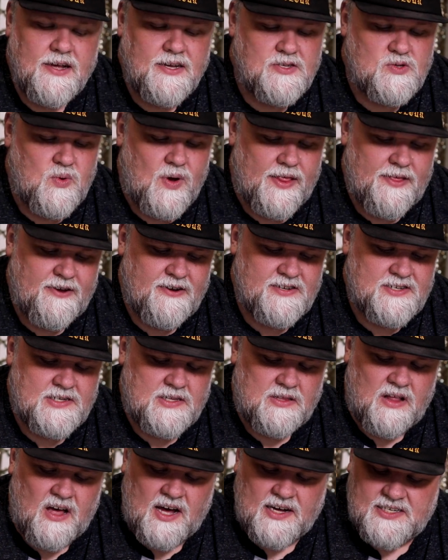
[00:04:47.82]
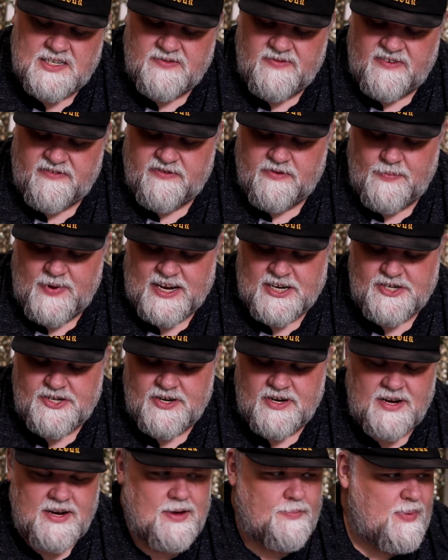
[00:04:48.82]
So while there's lots of
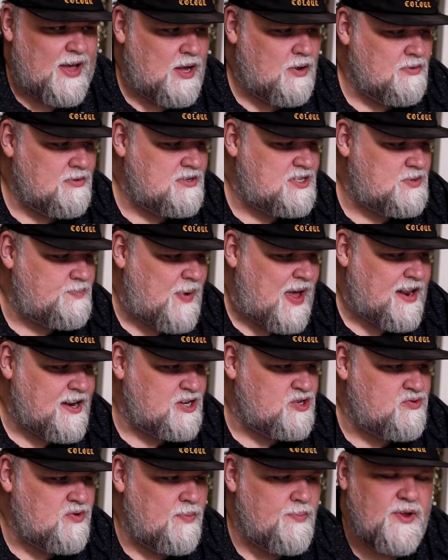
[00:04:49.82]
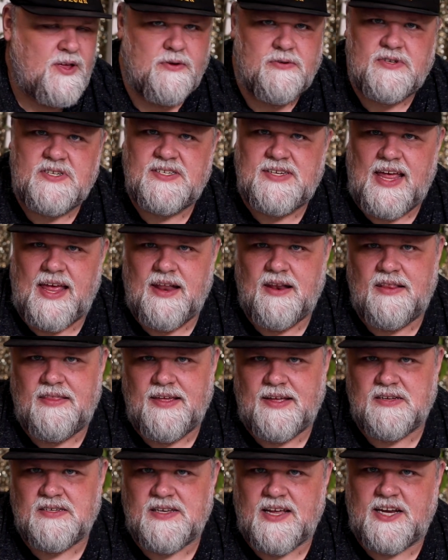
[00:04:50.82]
information about Spanish ribbed newts and
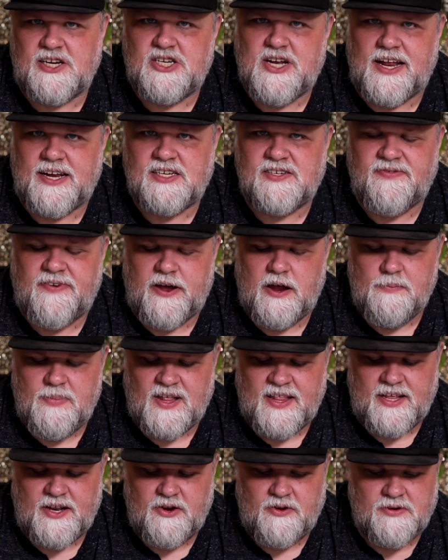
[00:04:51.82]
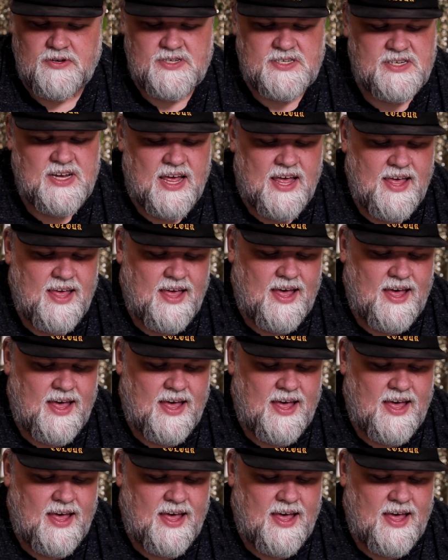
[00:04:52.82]
things like Chinese fire-bellied newts,